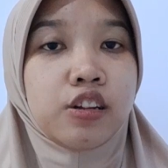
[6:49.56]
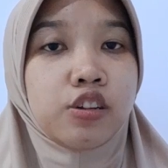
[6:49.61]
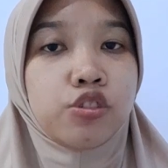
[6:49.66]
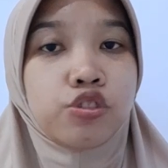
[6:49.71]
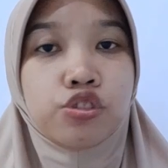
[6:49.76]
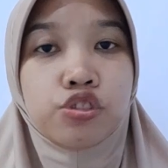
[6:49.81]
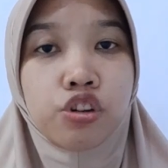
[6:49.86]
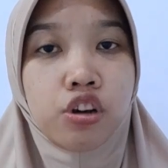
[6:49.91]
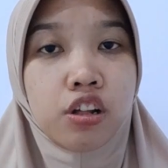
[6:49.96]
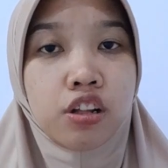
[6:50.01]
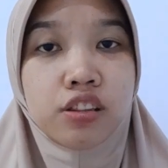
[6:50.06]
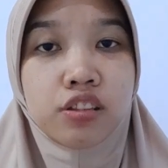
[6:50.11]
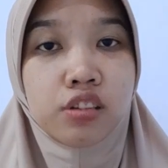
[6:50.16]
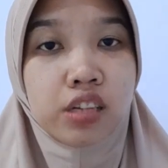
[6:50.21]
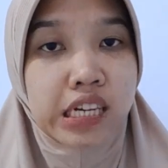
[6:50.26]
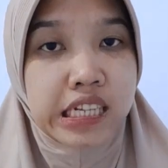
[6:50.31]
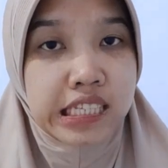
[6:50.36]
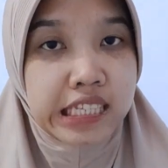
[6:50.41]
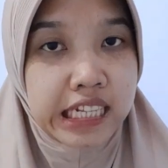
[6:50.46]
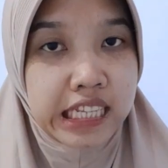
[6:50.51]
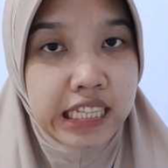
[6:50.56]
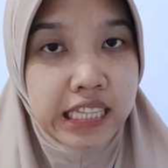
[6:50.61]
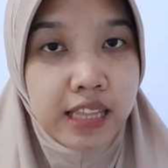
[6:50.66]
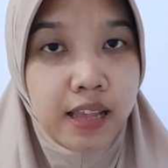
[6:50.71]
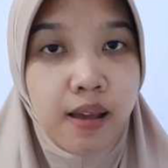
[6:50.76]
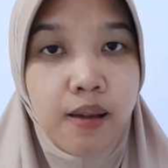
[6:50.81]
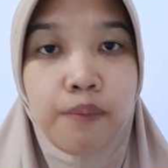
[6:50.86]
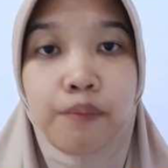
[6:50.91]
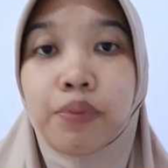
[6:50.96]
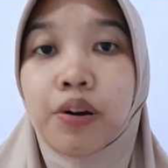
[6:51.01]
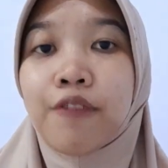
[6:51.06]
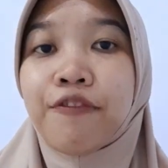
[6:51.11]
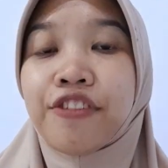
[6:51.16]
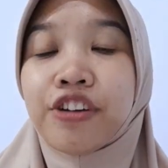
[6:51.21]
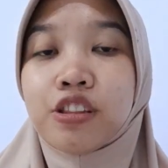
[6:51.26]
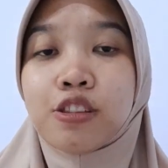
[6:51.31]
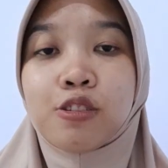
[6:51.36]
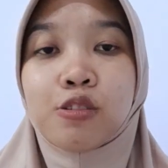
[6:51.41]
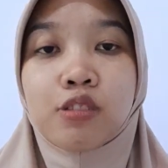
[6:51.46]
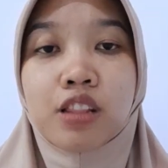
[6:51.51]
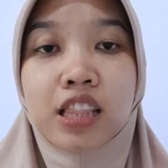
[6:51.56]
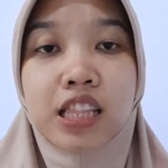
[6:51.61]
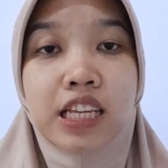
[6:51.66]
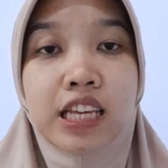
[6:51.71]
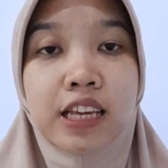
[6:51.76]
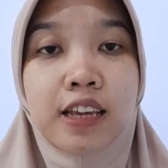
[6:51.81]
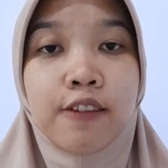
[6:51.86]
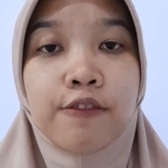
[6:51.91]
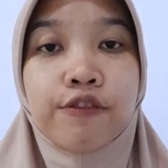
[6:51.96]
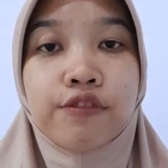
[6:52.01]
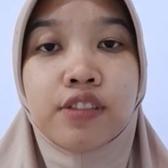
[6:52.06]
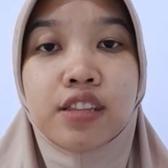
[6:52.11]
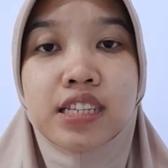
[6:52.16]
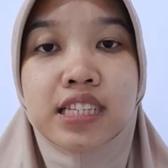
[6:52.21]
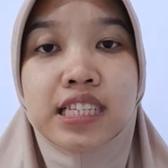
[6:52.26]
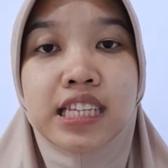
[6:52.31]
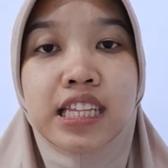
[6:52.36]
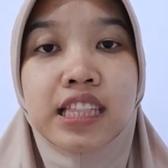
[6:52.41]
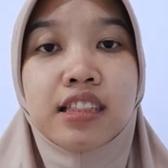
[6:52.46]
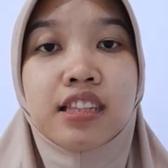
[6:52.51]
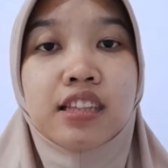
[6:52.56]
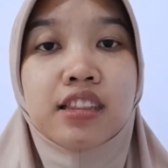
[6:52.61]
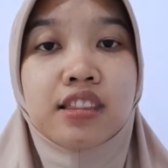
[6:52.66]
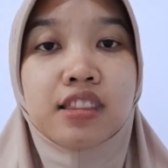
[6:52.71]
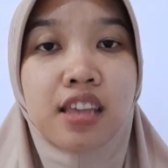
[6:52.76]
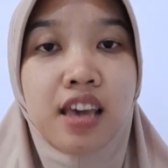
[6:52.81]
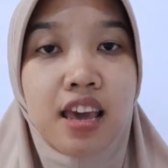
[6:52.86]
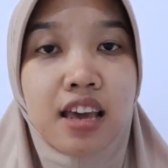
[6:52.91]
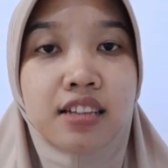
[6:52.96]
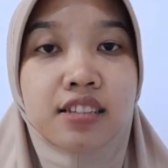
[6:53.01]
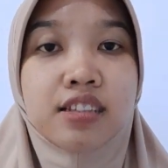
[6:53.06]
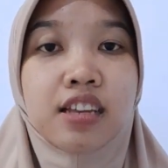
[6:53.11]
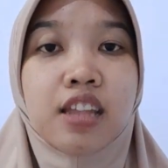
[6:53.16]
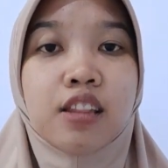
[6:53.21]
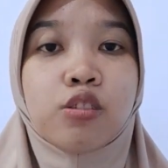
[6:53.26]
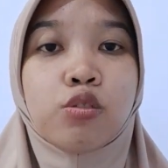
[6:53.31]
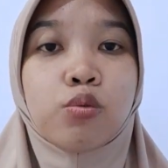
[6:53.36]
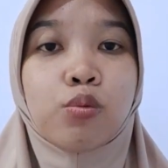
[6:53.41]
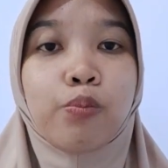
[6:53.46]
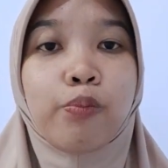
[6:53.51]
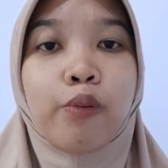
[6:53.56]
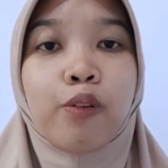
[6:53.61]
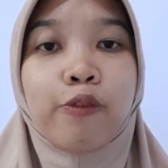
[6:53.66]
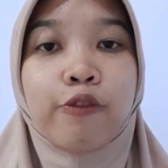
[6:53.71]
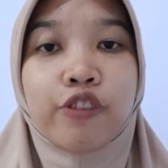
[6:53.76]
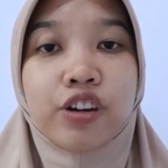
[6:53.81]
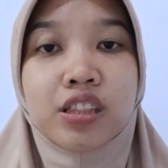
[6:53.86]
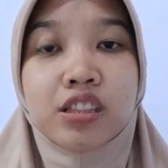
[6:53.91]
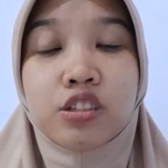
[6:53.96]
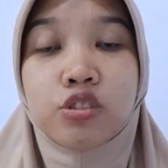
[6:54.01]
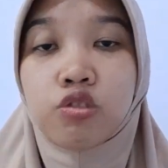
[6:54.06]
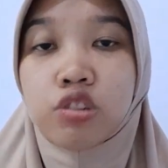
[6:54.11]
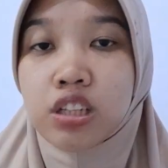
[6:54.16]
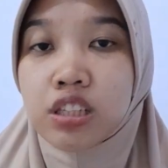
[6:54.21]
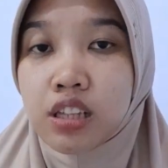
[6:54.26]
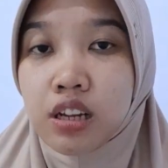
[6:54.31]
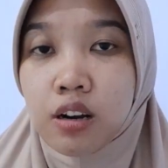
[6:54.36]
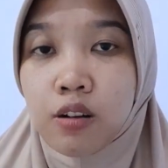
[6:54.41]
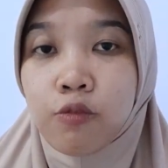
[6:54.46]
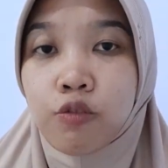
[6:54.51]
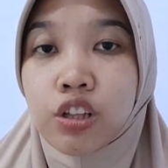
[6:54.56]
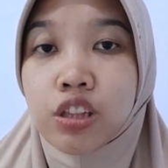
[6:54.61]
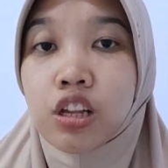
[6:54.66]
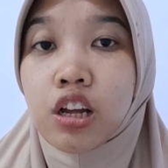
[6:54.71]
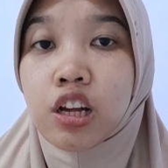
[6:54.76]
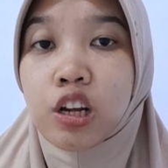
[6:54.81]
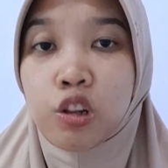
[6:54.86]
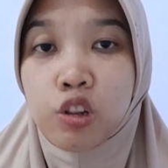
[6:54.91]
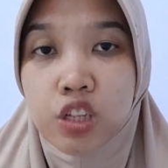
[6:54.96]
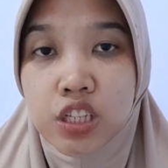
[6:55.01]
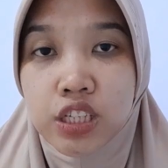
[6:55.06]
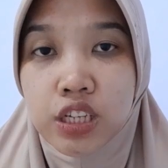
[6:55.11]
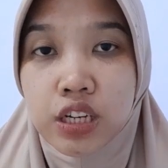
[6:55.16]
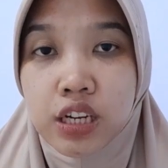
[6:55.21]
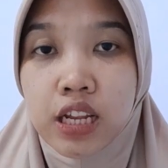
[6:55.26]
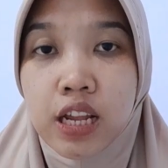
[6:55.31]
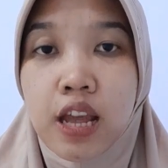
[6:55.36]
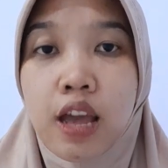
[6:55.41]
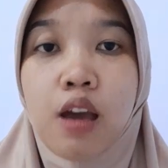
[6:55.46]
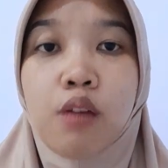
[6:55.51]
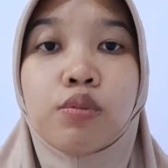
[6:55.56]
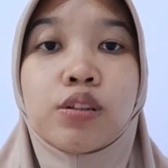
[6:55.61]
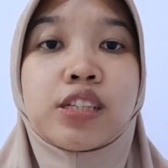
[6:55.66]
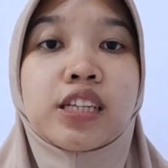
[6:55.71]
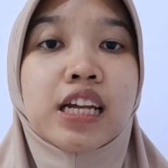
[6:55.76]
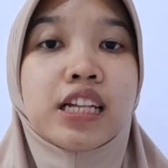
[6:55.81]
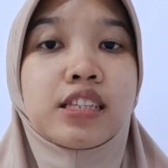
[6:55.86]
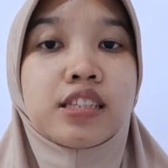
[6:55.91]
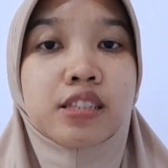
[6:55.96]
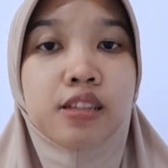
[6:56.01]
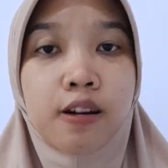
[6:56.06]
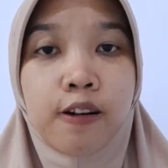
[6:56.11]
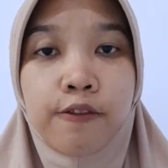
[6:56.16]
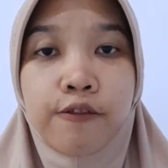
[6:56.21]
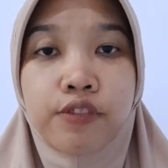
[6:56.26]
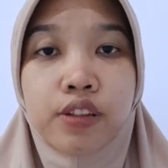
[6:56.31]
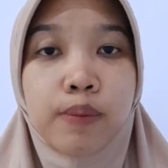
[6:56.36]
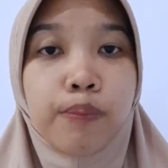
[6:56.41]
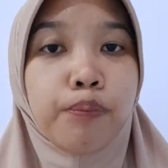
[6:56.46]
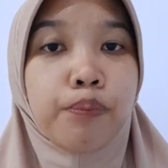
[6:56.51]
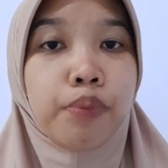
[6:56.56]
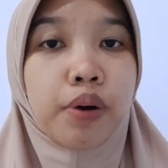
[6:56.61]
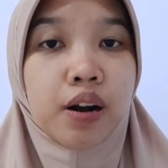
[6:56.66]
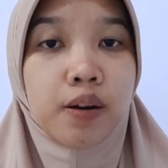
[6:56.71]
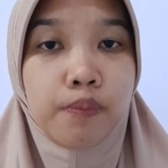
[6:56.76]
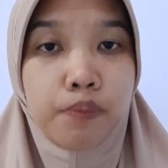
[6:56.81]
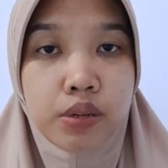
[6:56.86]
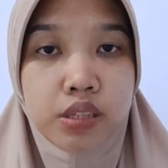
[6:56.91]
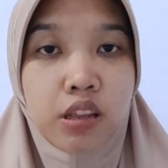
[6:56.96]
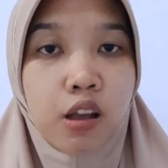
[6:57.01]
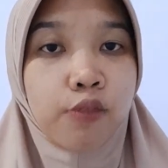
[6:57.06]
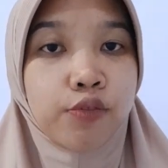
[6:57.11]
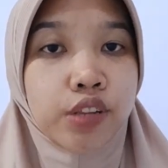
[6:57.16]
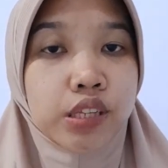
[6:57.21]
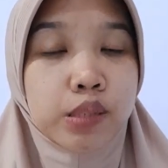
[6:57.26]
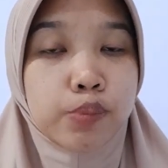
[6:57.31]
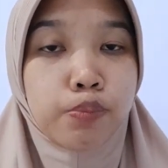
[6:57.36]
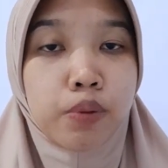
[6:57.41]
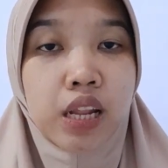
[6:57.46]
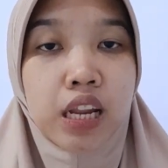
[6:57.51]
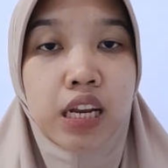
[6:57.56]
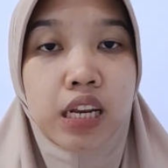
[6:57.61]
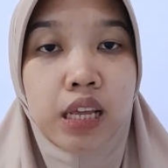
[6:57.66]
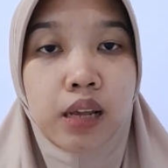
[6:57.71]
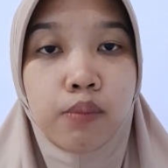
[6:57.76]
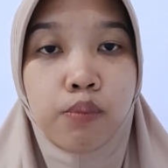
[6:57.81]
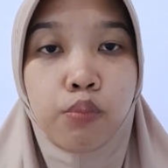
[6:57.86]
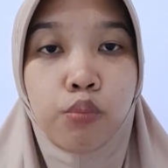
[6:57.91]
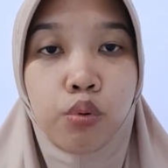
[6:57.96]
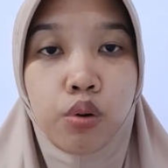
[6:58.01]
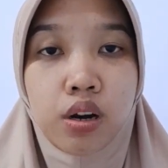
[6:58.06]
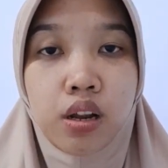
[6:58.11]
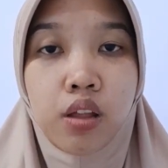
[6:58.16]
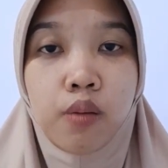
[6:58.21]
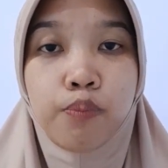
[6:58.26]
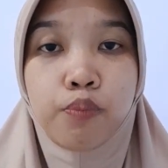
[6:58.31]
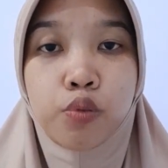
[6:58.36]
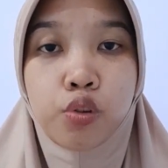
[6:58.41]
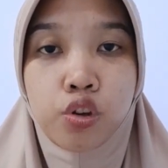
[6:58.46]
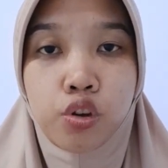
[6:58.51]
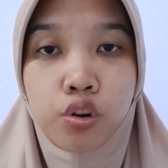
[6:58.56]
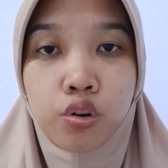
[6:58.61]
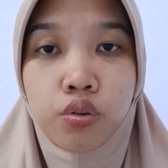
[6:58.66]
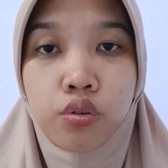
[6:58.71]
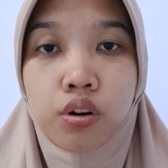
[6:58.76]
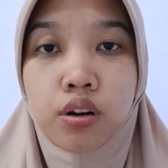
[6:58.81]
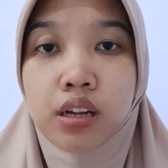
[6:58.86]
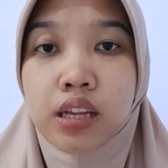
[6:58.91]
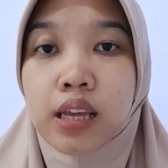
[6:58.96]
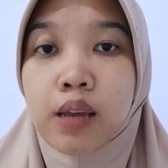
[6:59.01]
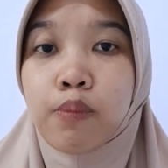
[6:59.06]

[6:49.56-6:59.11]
don't translate. Prefer to leave this in the text and to provide the reader with a glossary, which can serve the purpose of explaining more obscure